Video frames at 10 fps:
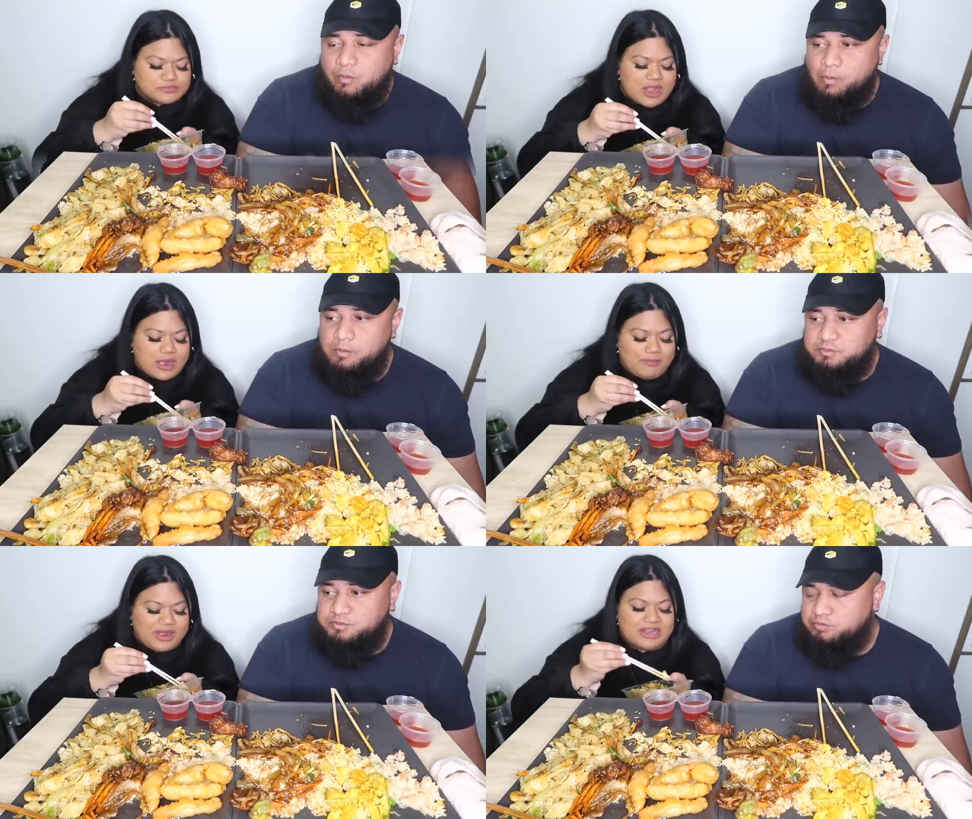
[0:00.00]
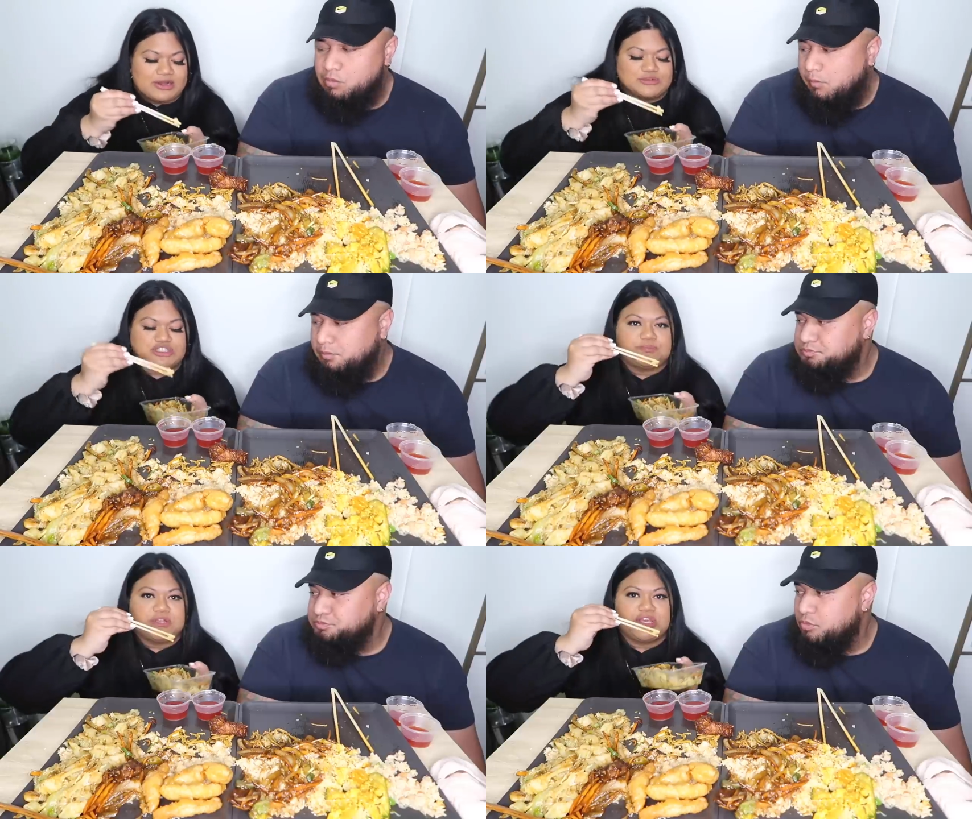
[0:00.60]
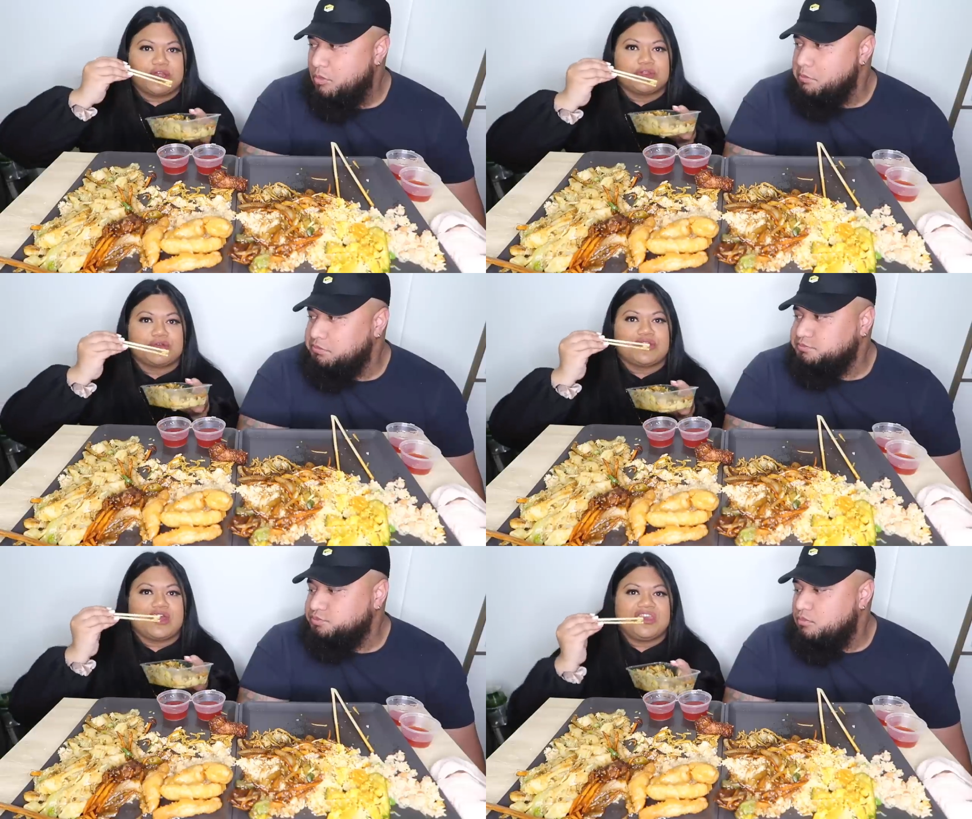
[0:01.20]
Speaker 1: How bad? I'm just picking
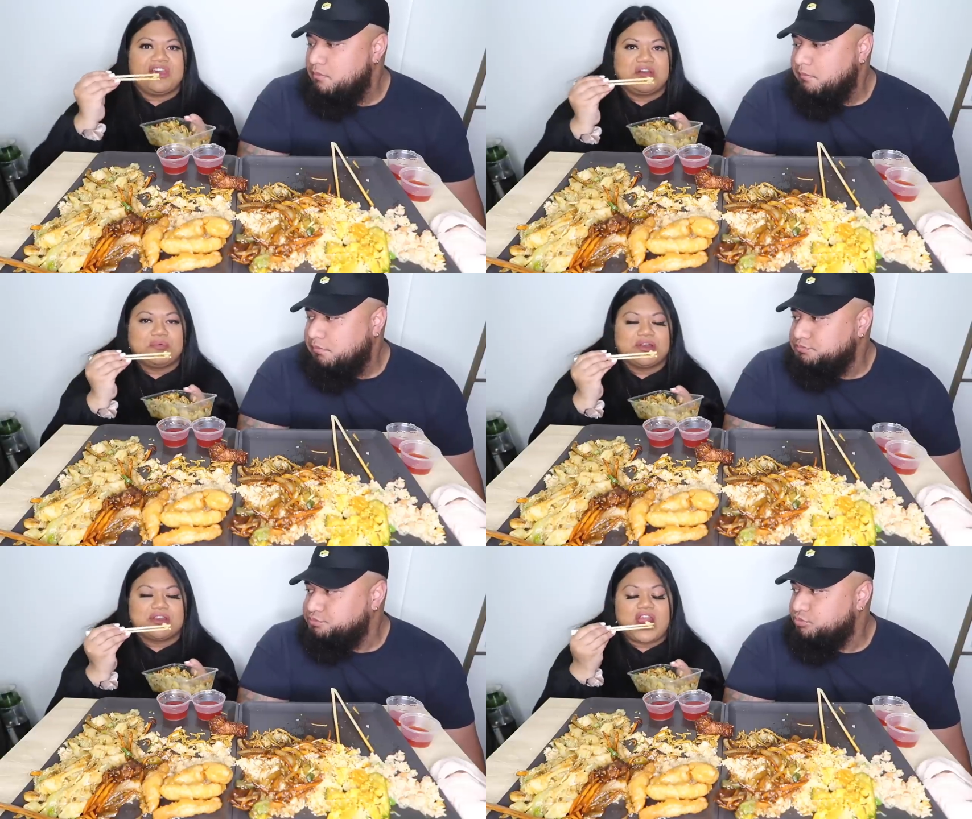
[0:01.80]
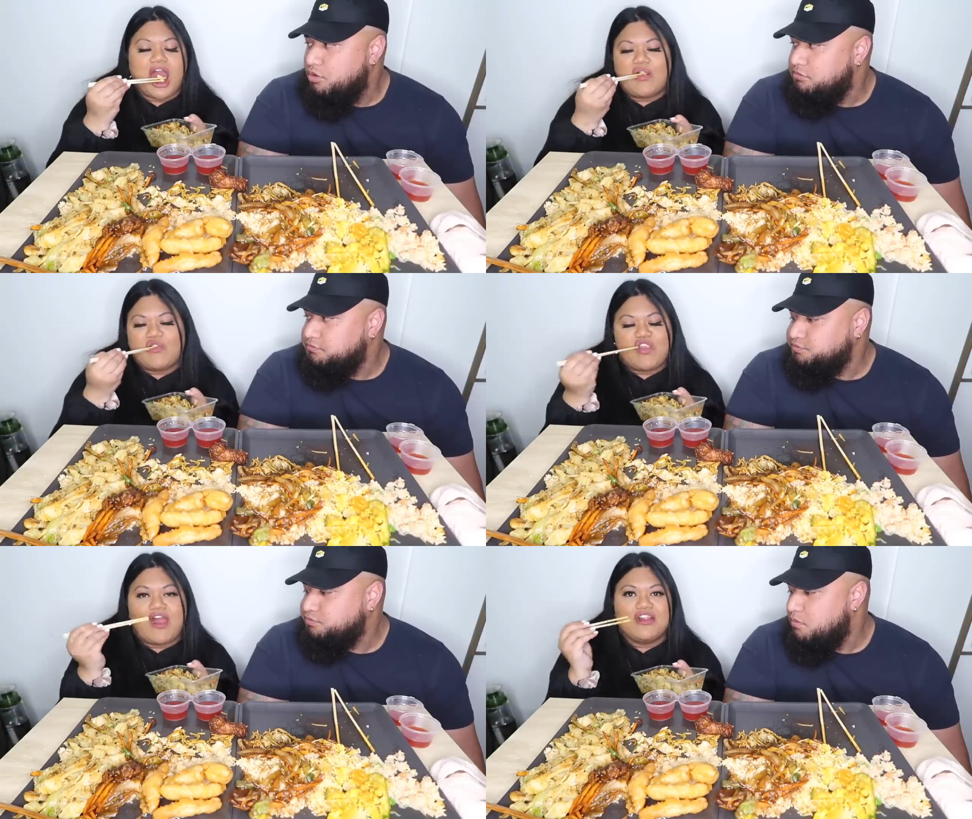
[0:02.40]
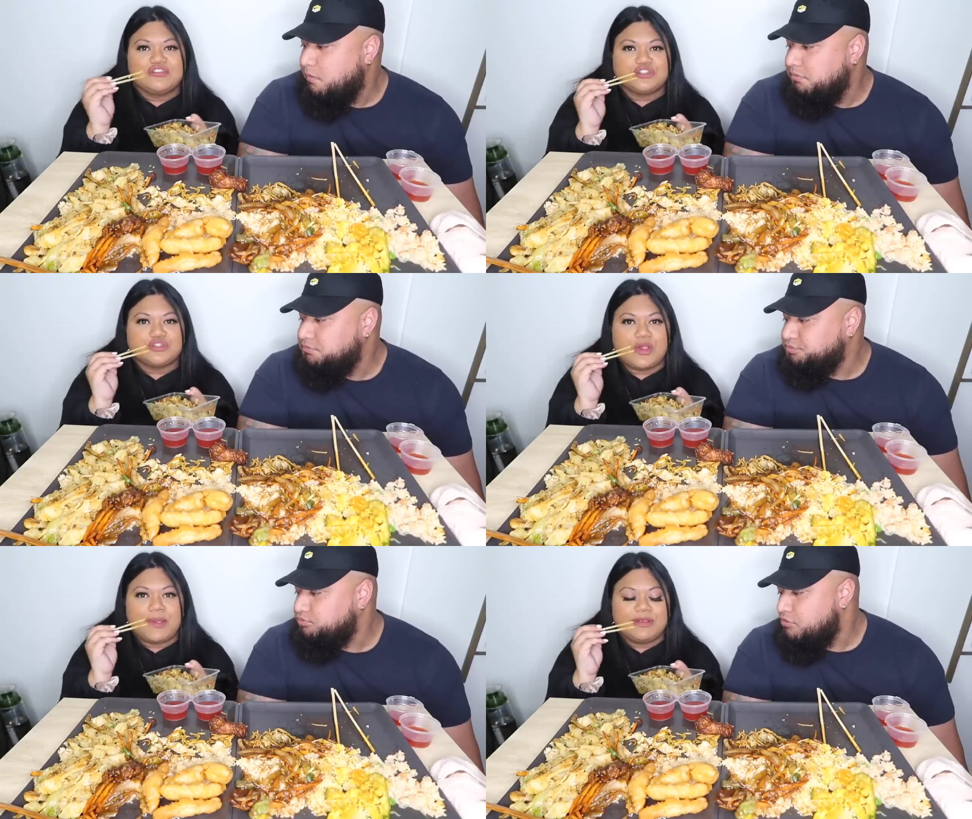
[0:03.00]
through the yuck one and
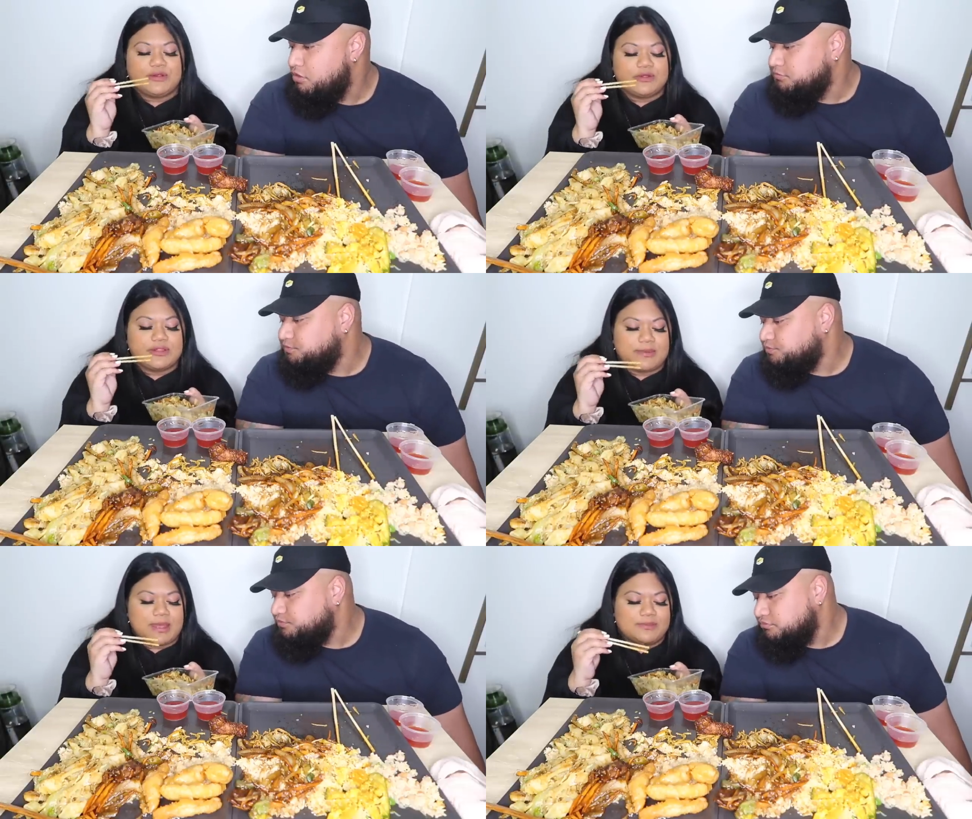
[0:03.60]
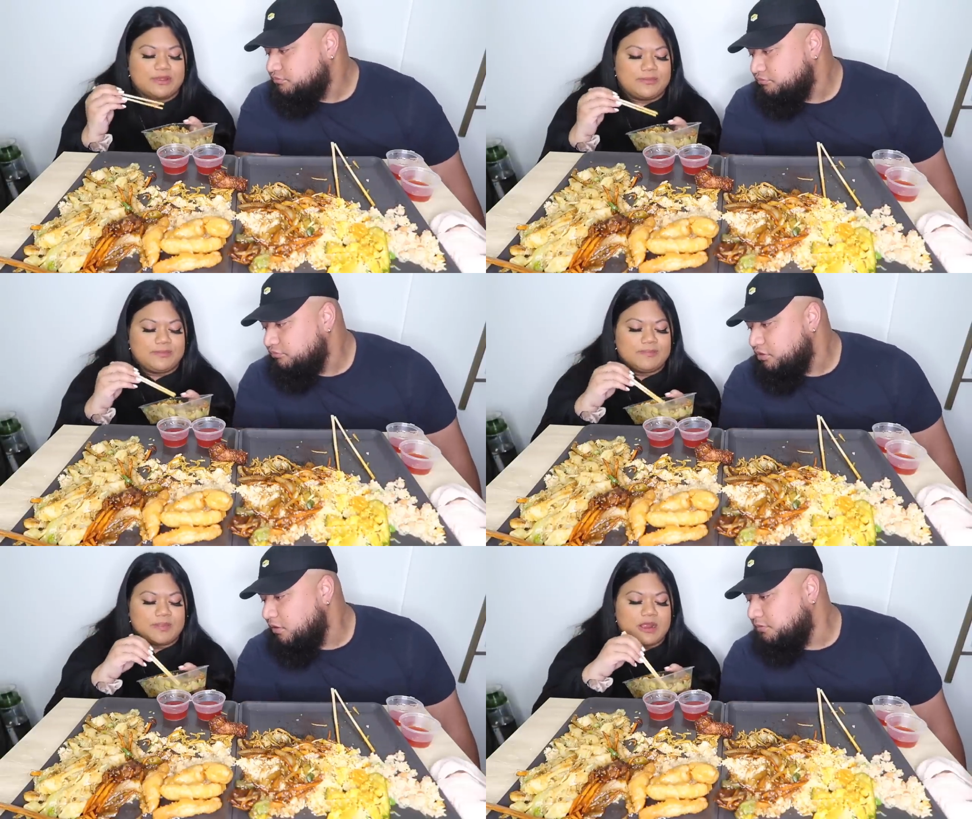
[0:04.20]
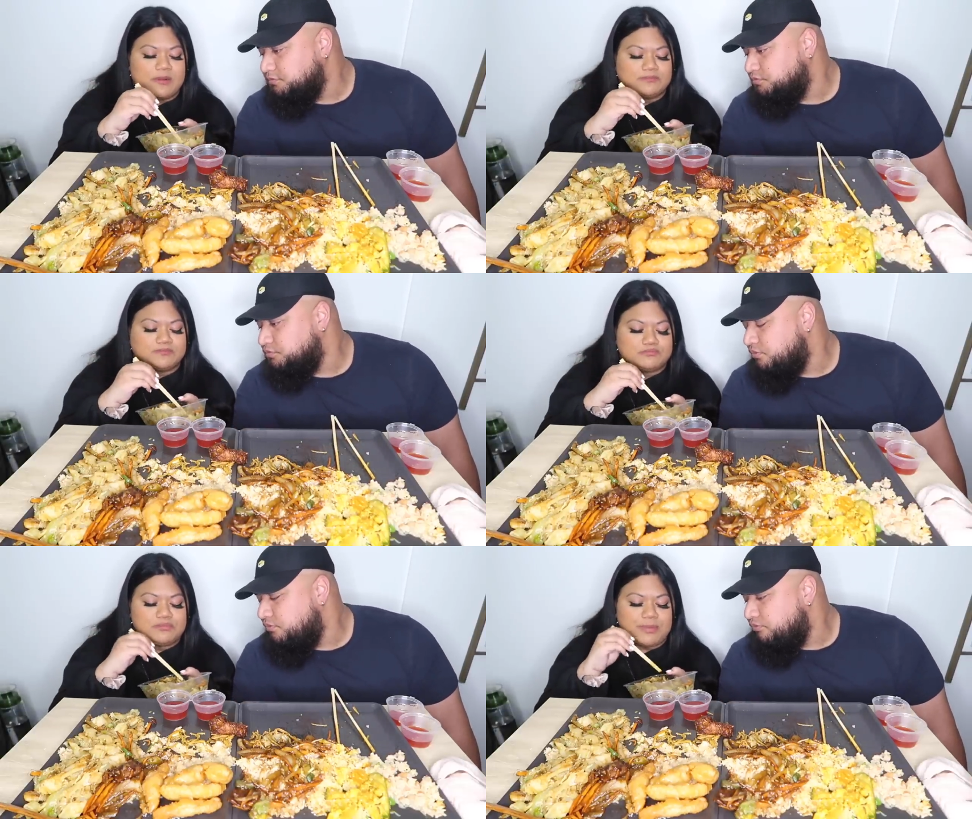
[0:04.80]
just grabbing all the barbecue
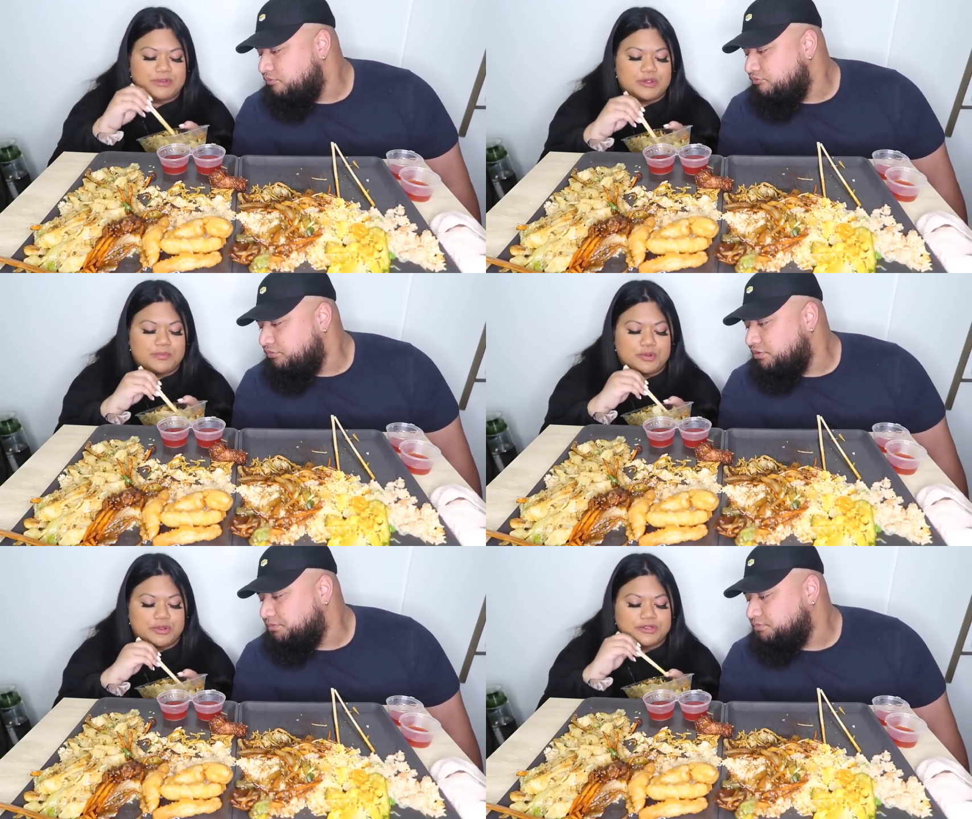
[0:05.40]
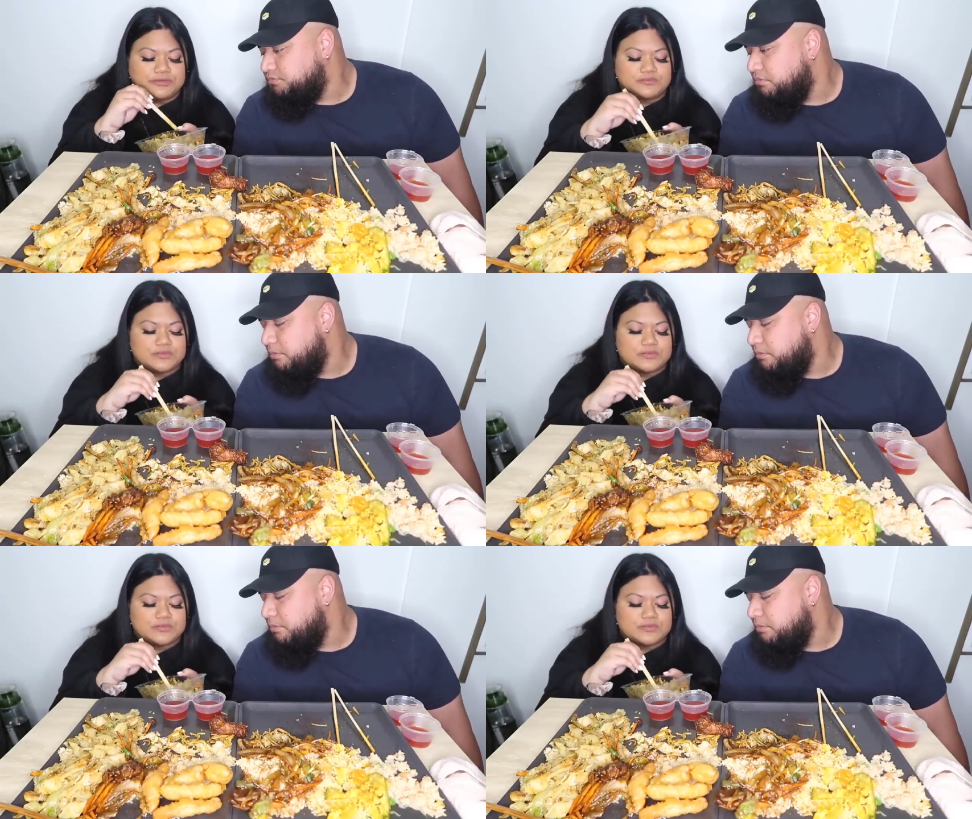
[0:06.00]
barbecue pork.